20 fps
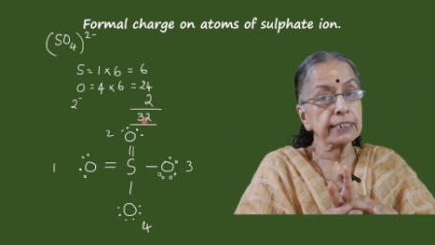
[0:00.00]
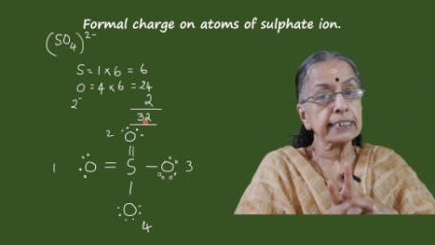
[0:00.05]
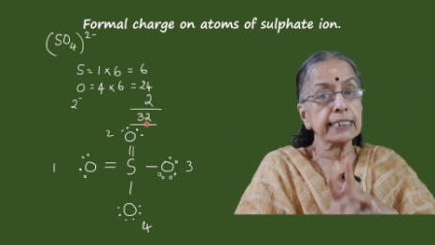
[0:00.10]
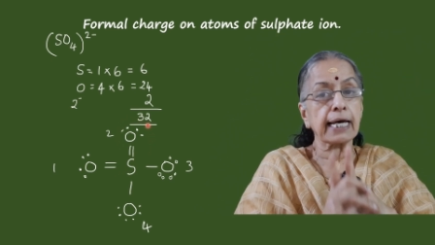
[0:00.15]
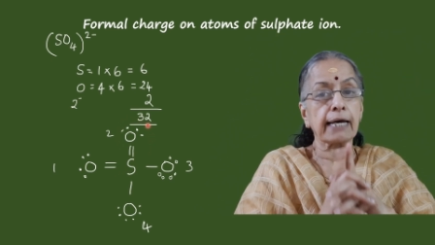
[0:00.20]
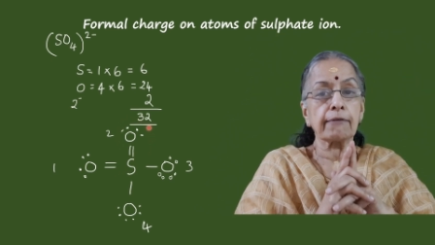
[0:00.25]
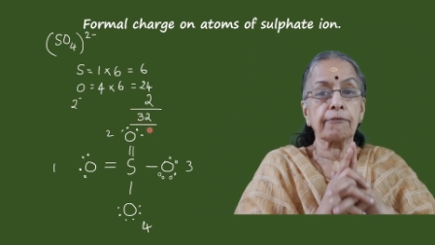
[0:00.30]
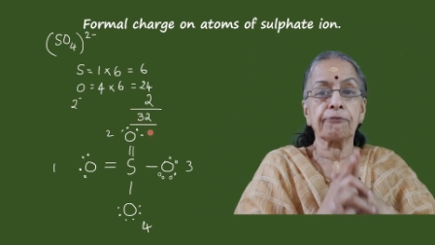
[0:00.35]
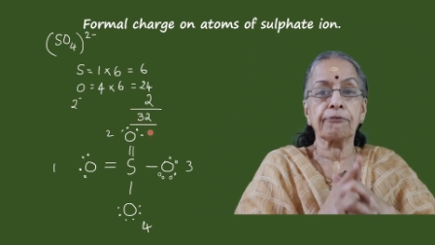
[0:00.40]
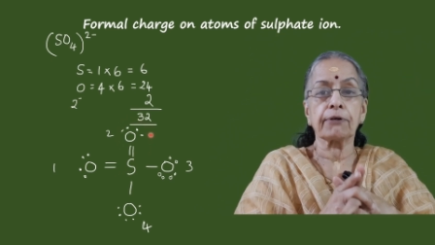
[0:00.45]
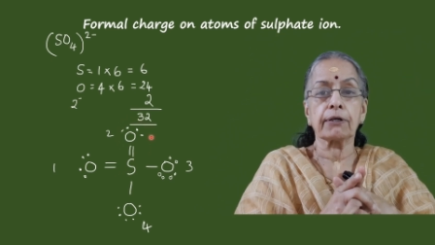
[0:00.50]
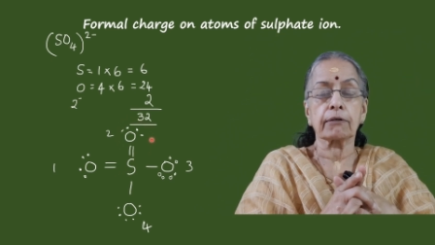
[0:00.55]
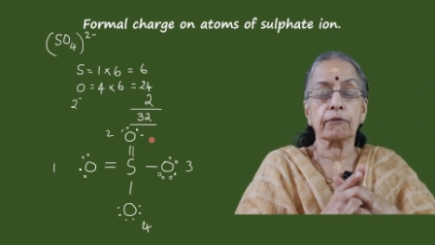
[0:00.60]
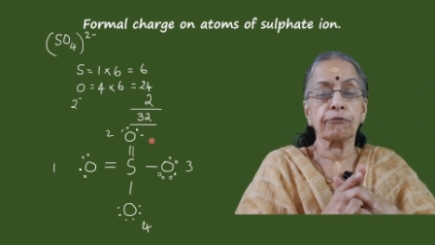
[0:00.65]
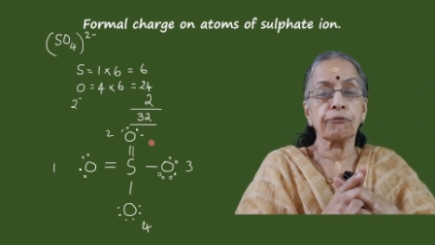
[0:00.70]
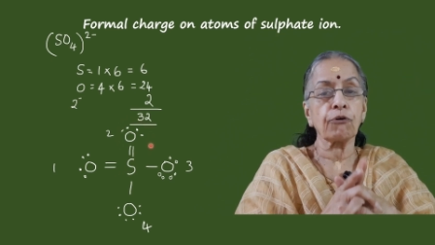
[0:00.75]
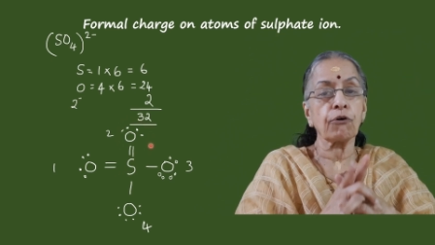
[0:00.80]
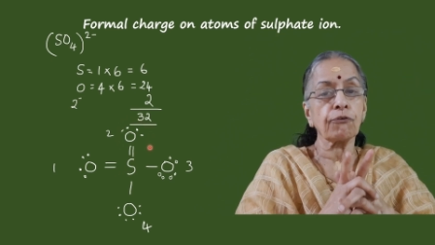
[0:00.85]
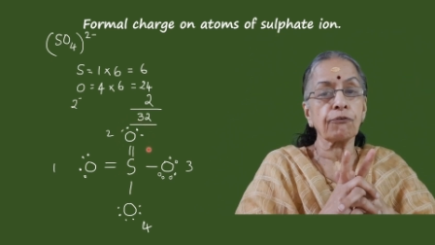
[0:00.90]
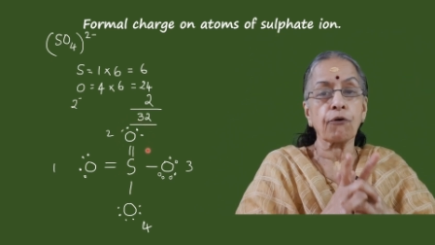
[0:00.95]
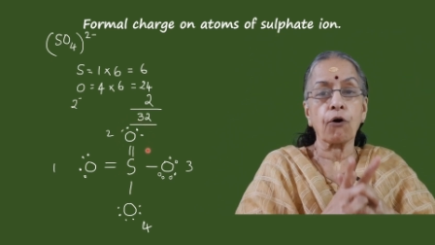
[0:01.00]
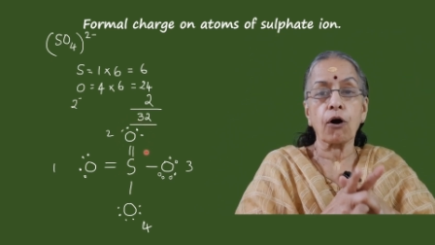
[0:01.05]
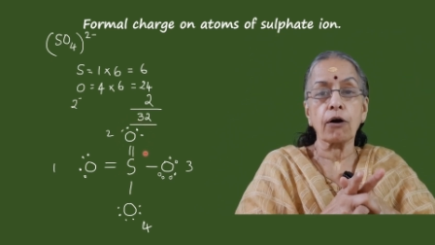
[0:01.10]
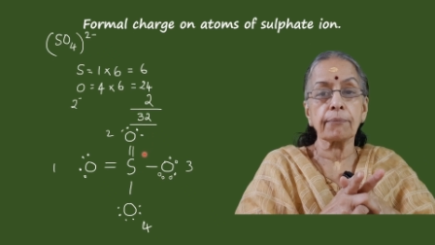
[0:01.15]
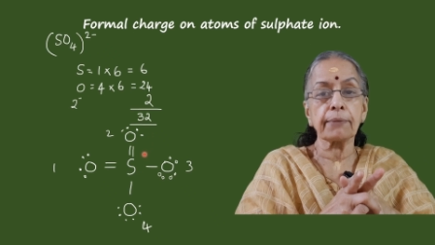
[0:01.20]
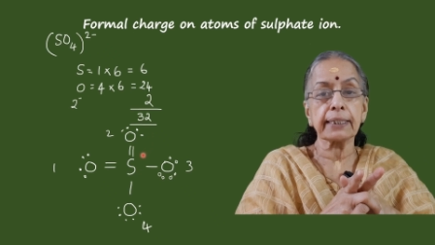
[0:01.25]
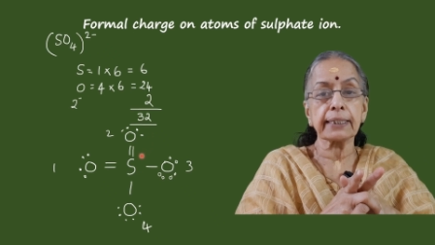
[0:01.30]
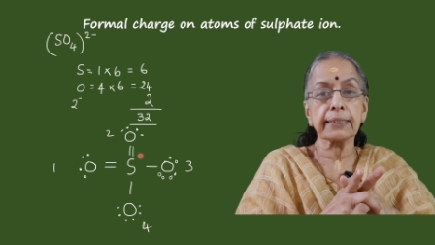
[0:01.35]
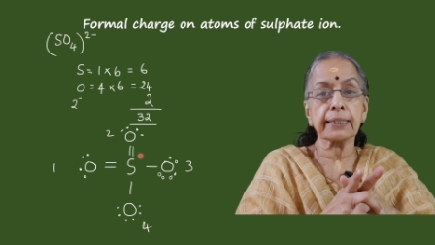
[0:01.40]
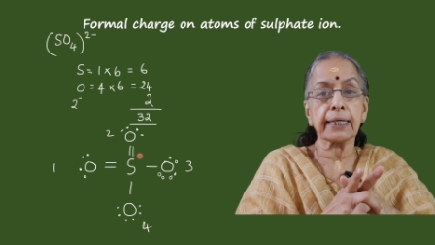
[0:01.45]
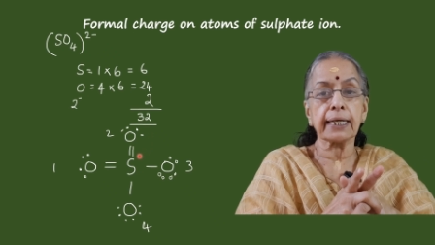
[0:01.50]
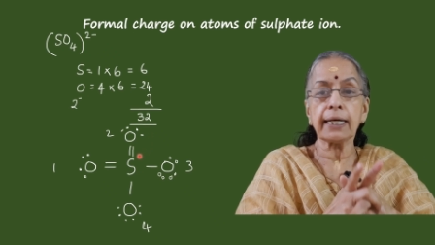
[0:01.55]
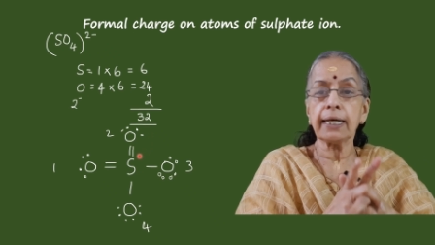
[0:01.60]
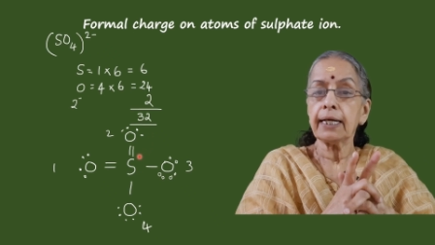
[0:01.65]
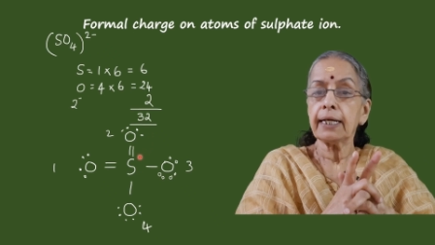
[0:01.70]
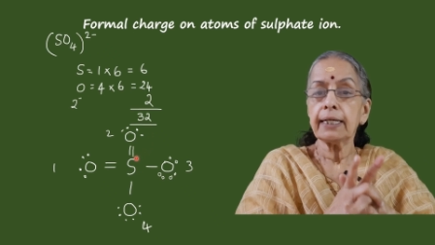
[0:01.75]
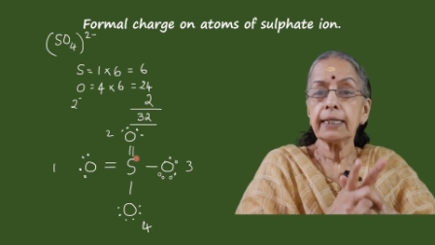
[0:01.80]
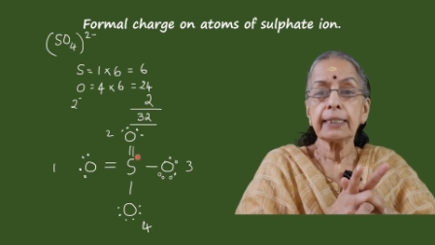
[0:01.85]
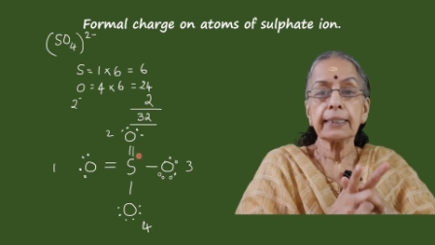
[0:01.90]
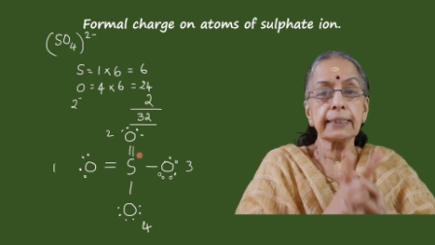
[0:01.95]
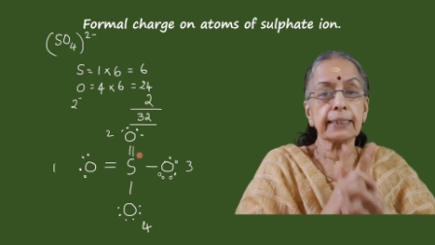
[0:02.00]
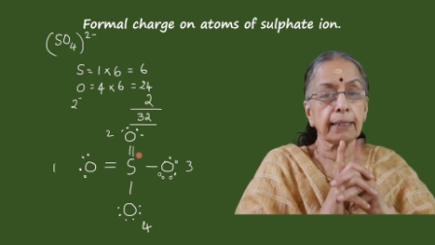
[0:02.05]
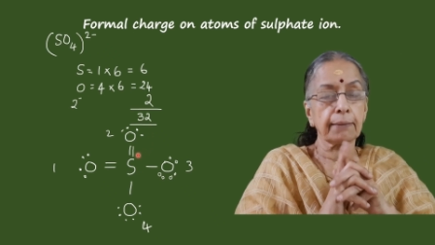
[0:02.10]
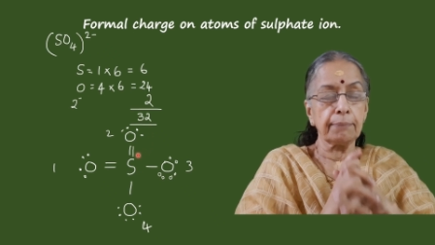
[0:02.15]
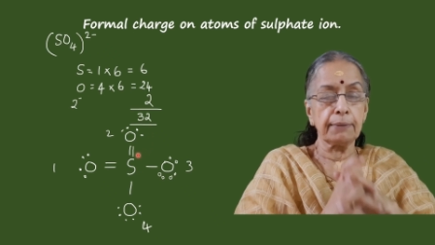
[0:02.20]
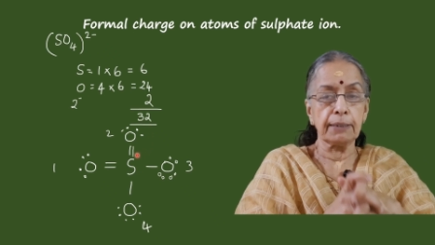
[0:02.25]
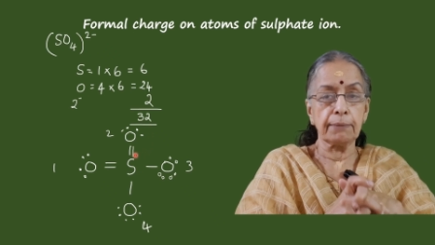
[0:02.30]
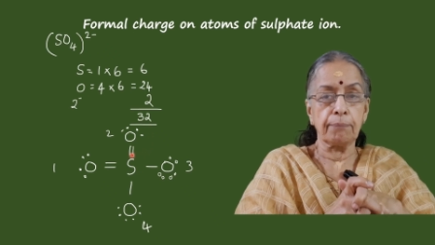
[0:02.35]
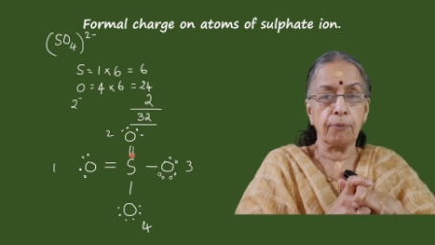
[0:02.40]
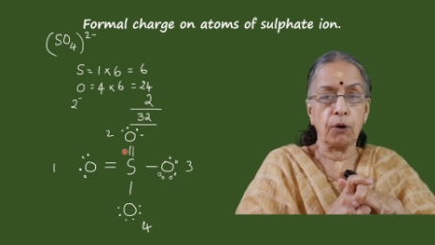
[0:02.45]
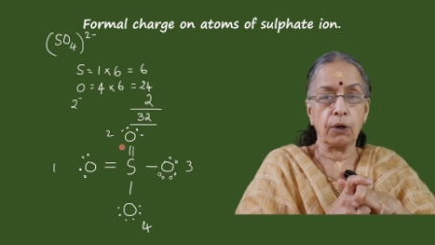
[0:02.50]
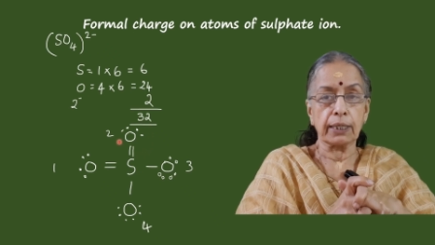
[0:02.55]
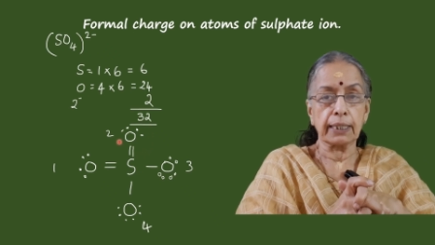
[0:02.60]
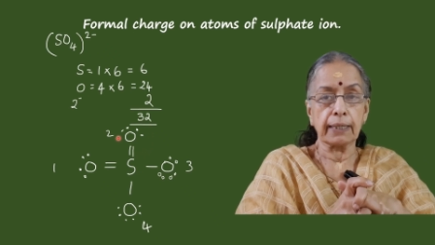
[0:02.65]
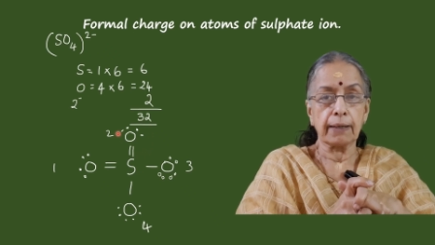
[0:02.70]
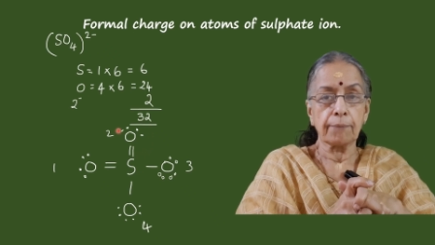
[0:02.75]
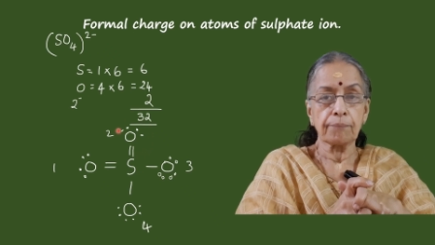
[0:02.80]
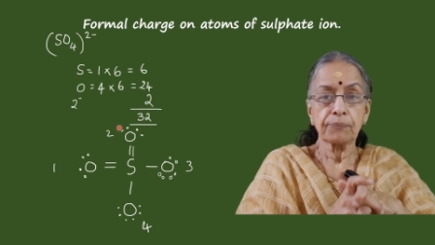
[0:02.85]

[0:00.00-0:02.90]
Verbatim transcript: sulfur for forming the double bond